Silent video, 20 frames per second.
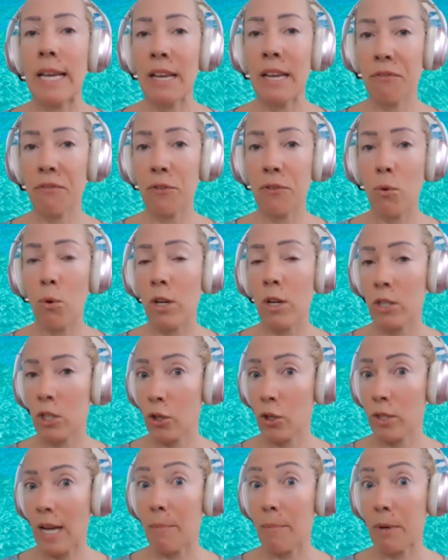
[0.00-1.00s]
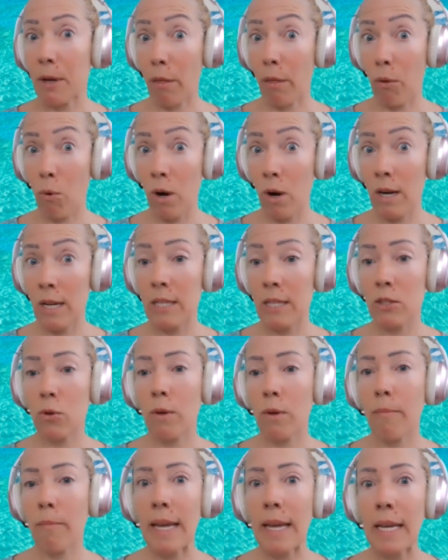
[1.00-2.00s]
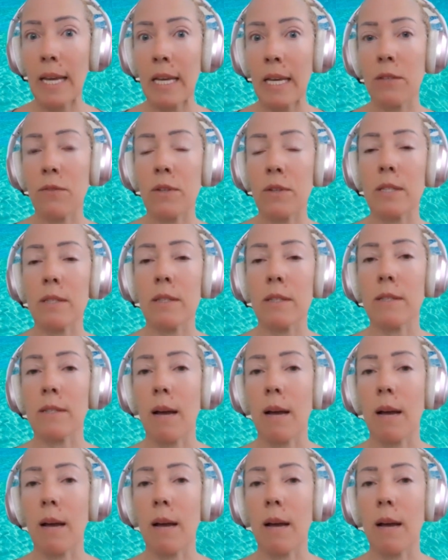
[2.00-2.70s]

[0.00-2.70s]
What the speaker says: Or your type and authority. So in my case, for instance,